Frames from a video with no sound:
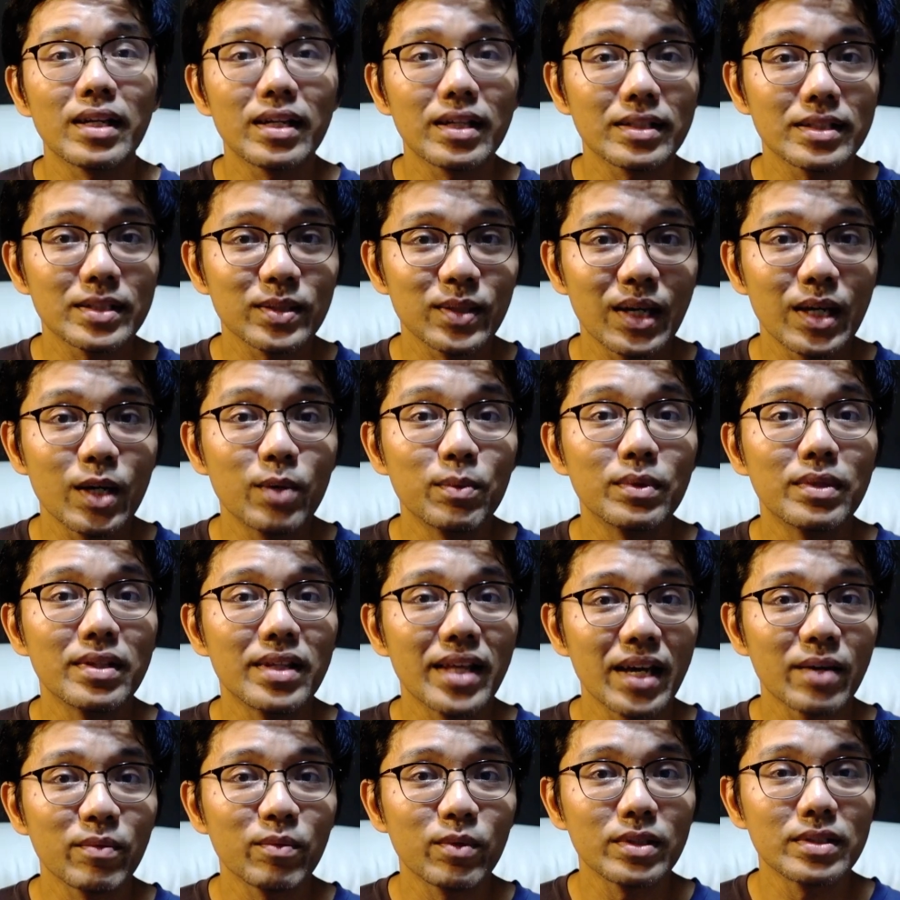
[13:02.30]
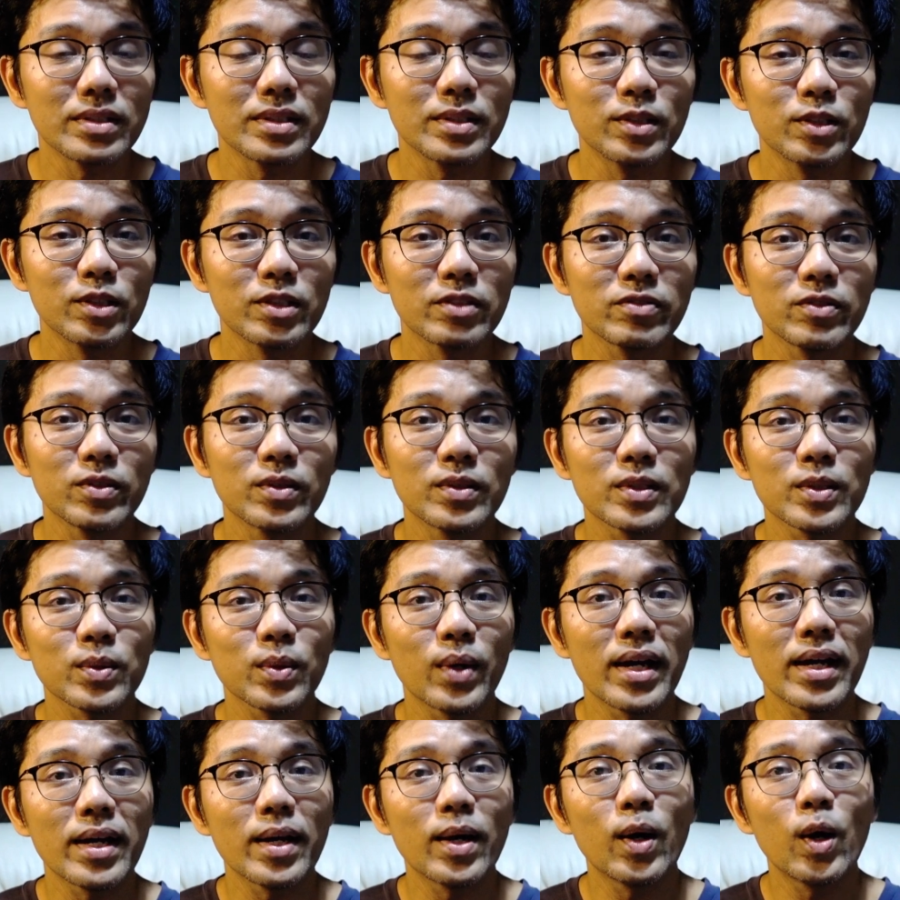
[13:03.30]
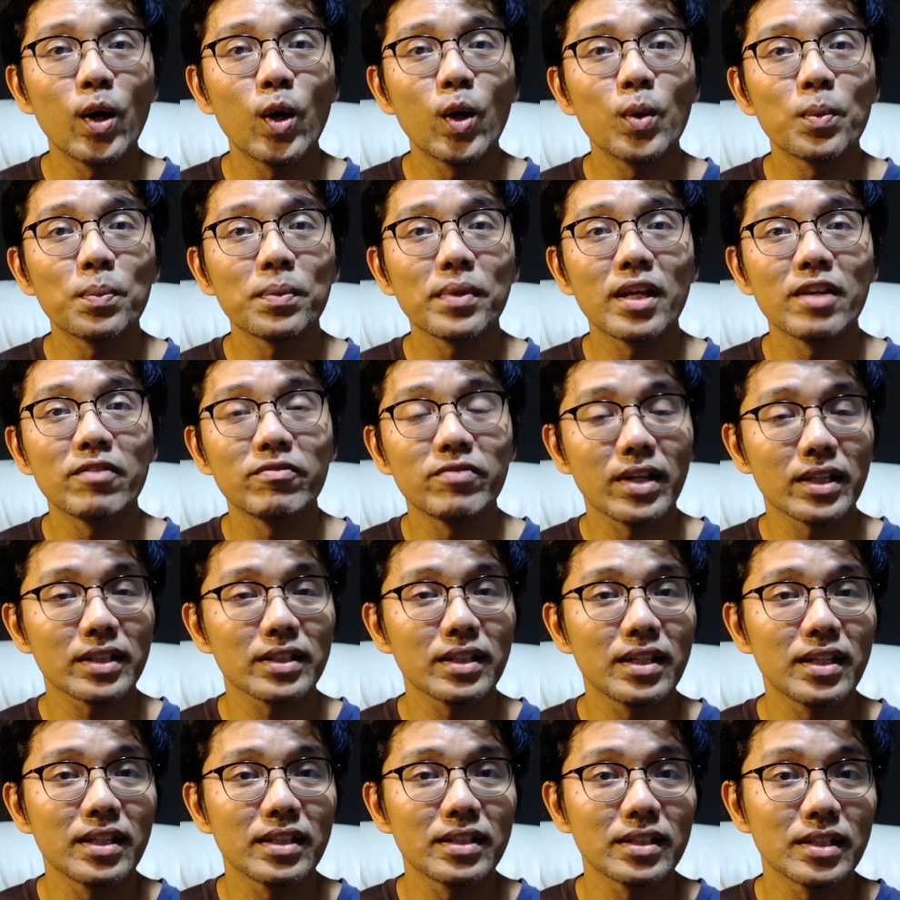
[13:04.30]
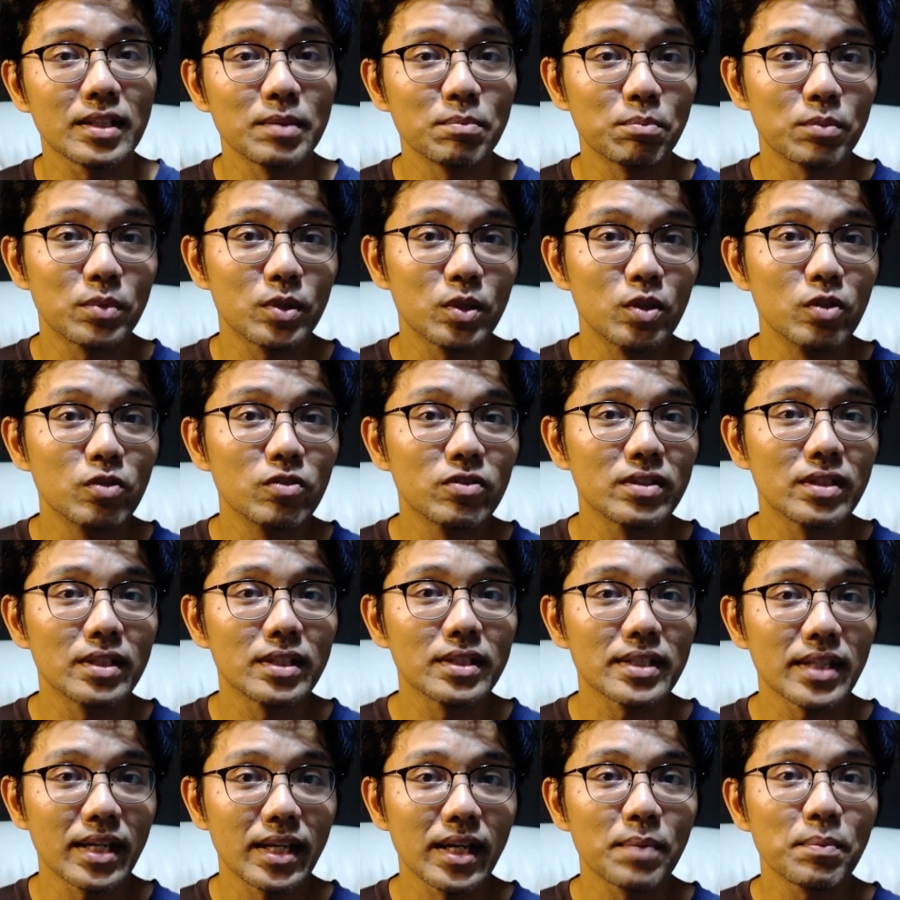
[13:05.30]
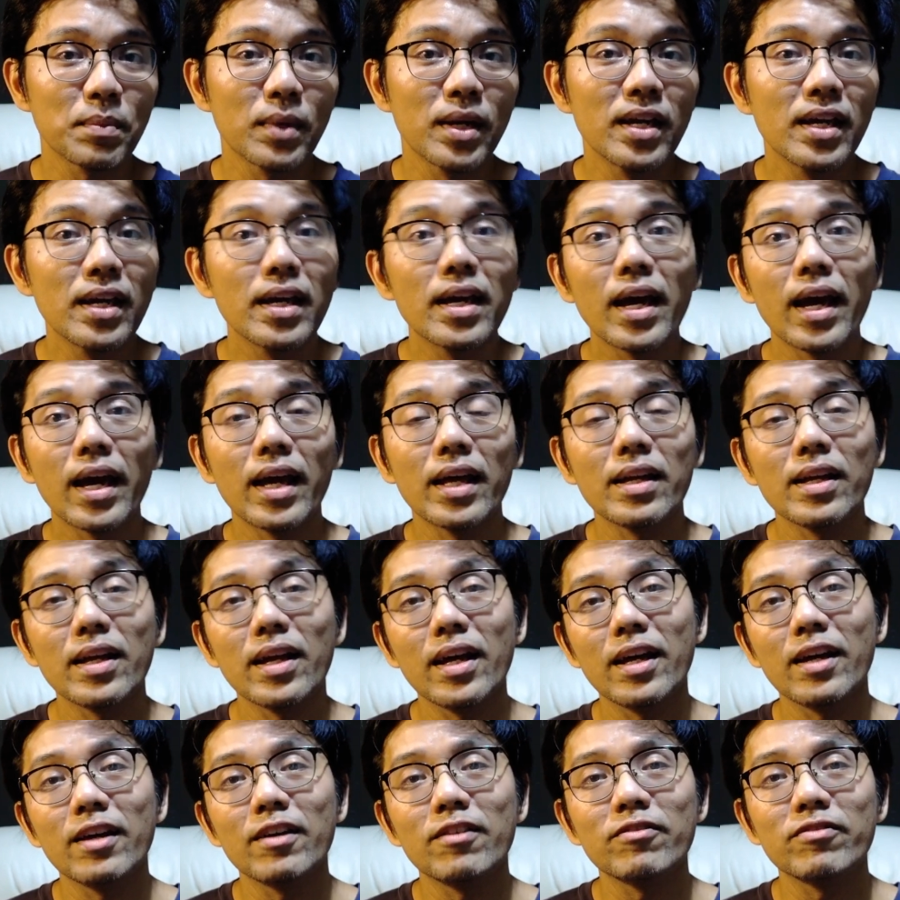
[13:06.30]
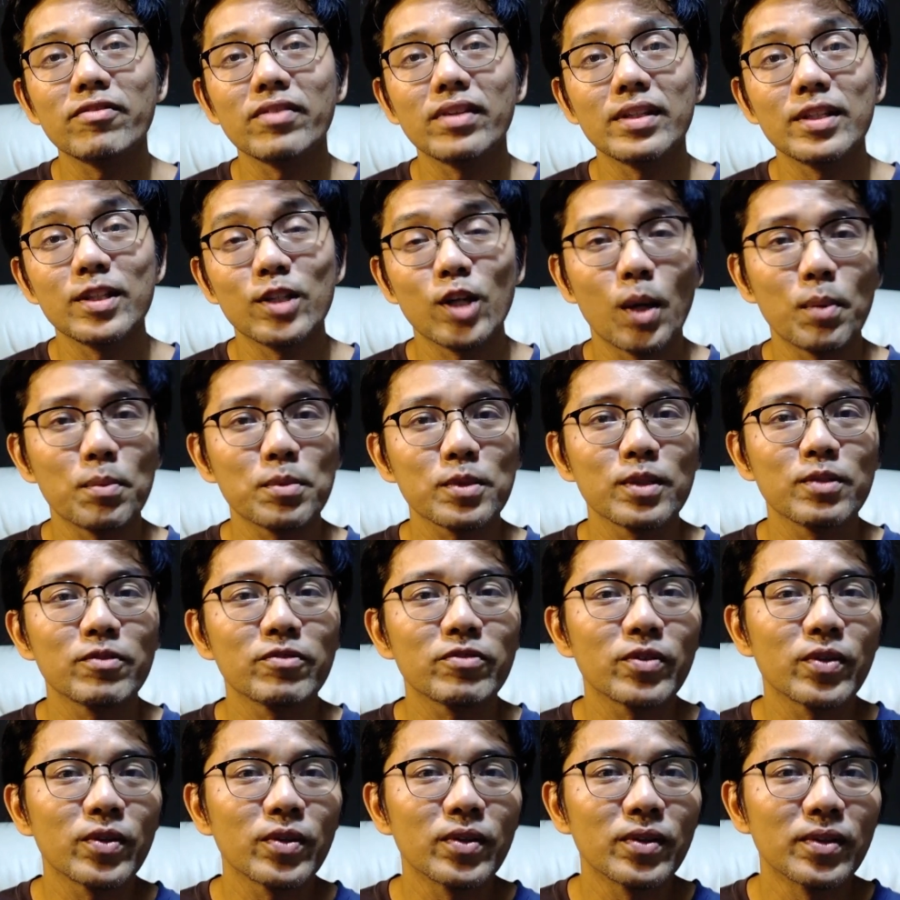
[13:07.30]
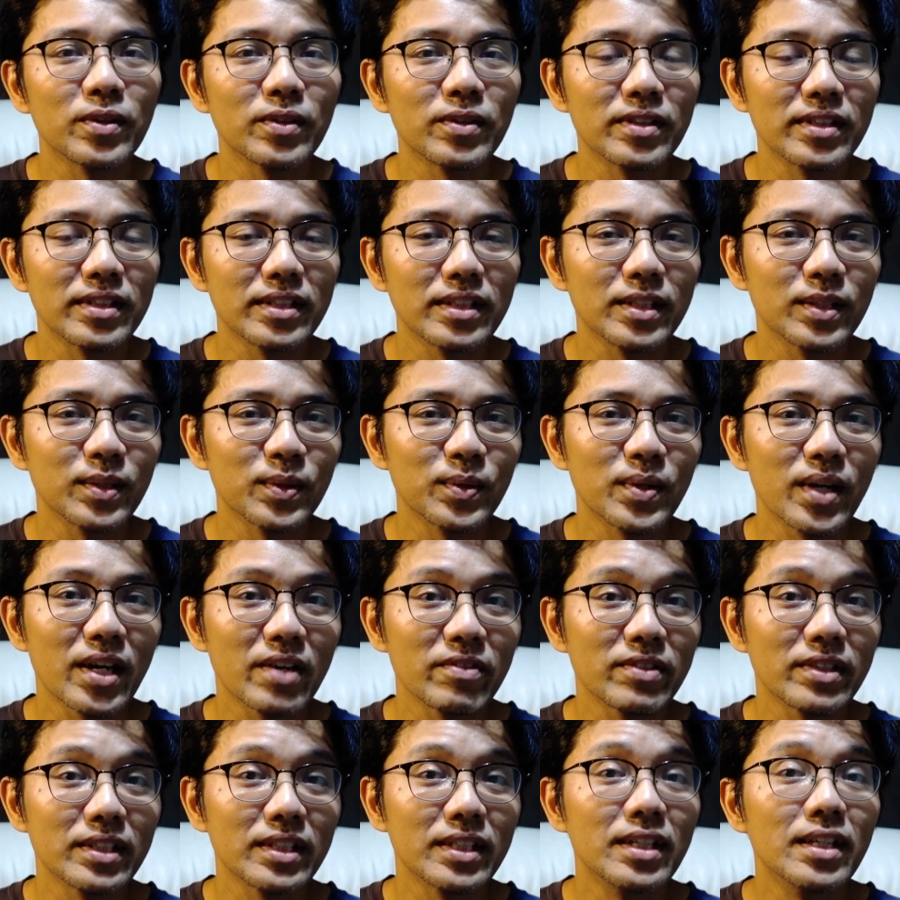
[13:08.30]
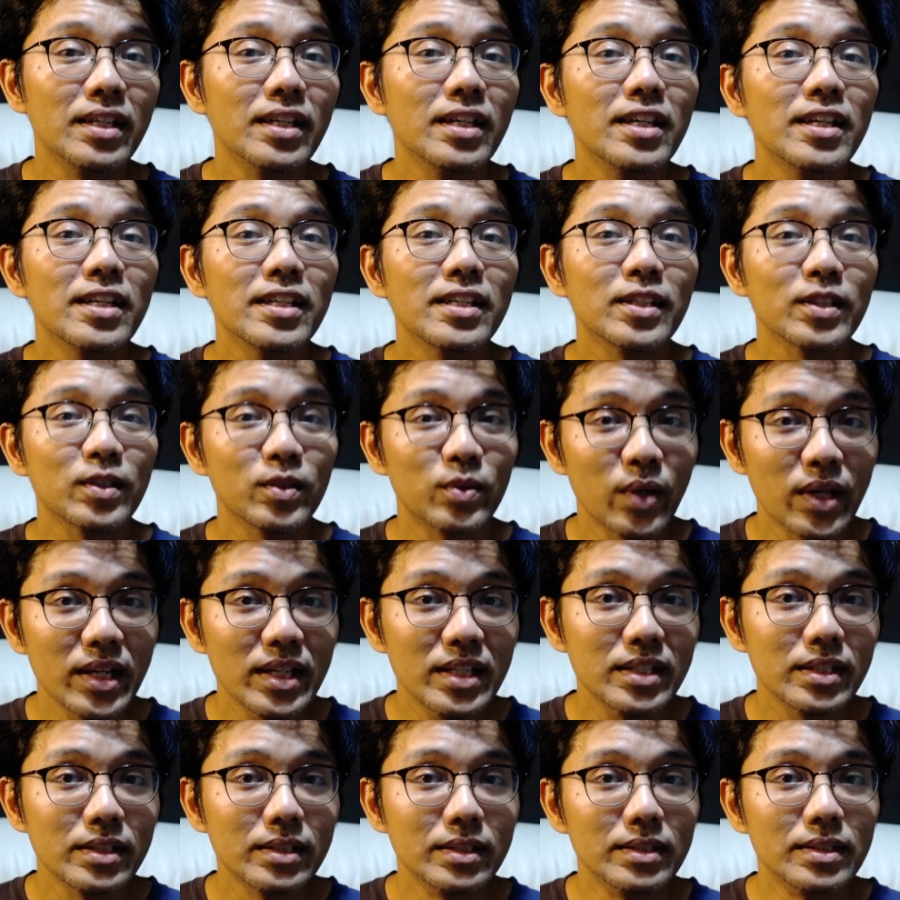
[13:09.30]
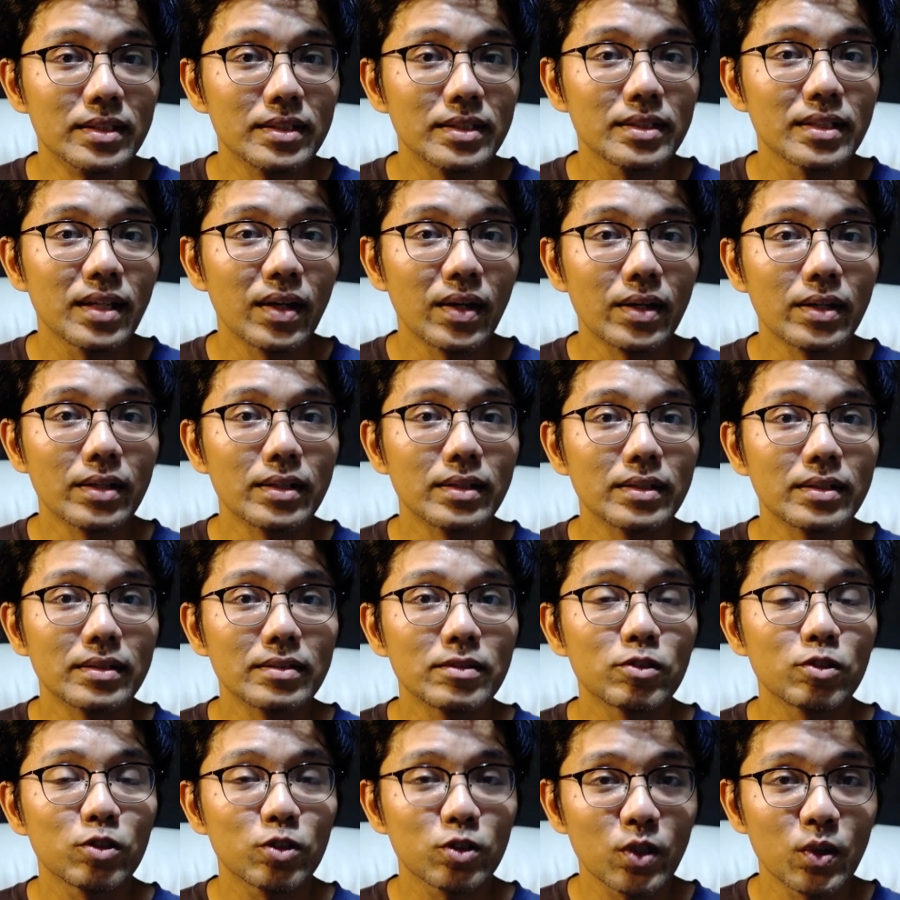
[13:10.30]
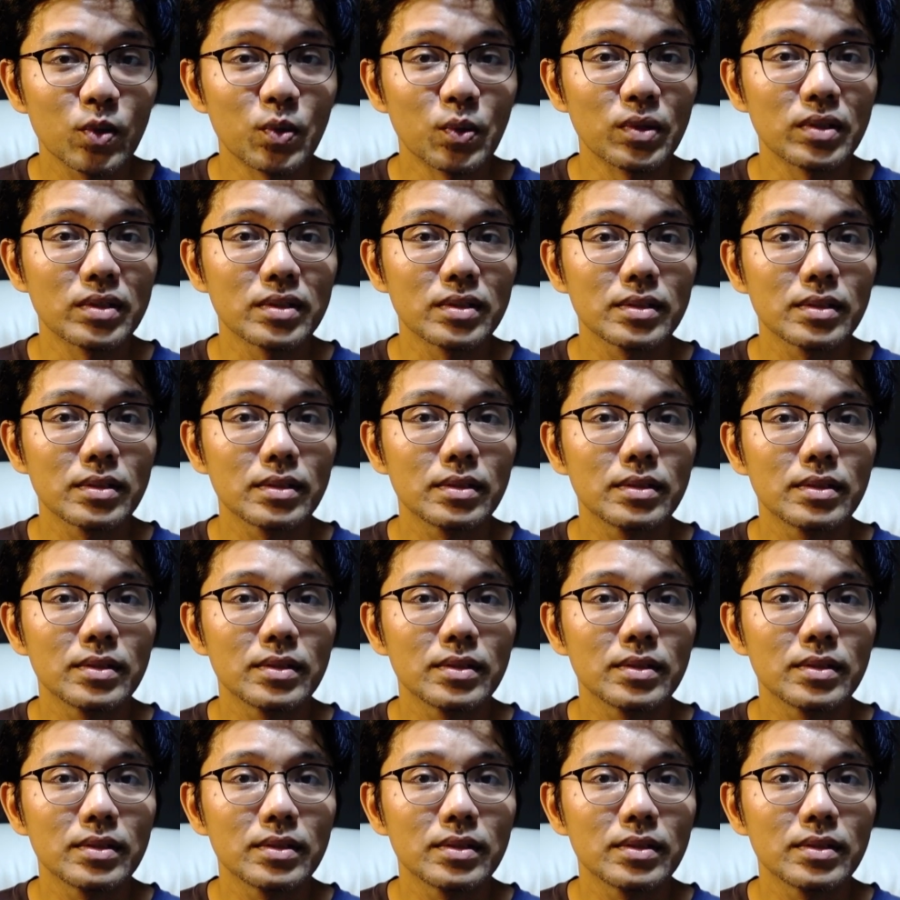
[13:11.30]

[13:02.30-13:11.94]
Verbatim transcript: So I hope that was useful. So I hope that Vectornator improves this app and have uh, the option for you know having gradients on strokes.